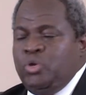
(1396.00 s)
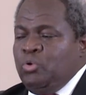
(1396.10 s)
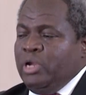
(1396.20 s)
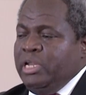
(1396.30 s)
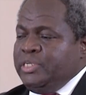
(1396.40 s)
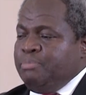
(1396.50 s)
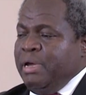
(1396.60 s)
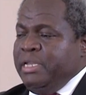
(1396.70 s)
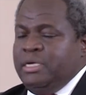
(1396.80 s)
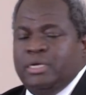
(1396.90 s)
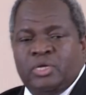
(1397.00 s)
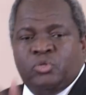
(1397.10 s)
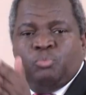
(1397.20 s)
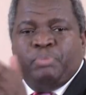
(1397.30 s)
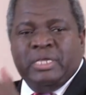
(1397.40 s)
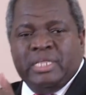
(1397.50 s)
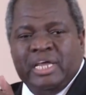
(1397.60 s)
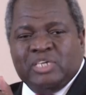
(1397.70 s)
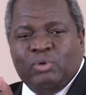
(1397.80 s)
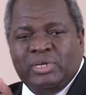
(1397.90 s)
you release money to pay the
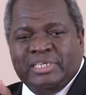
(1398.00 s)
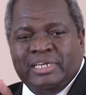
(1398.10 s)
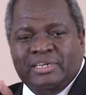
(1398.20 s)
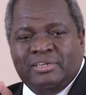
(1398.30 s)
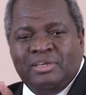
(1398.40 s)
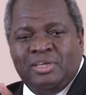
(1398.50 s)
next one, isn't it?